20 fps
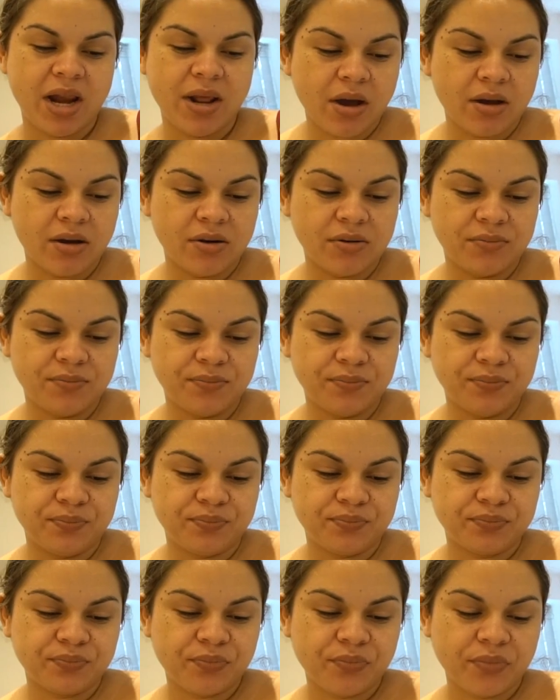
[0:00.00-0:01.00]

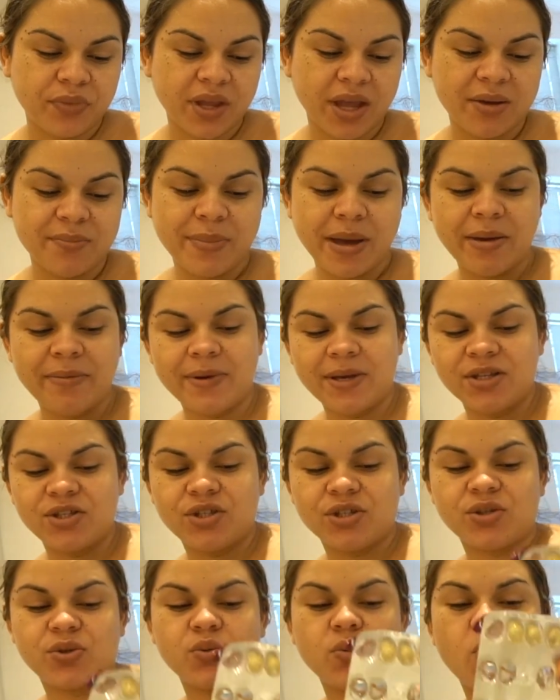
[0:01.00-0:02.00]
Um, maybe
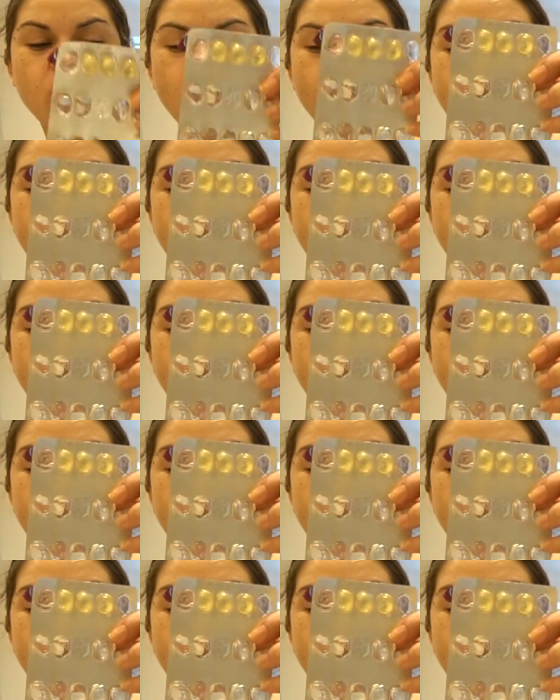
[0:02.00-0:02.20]
just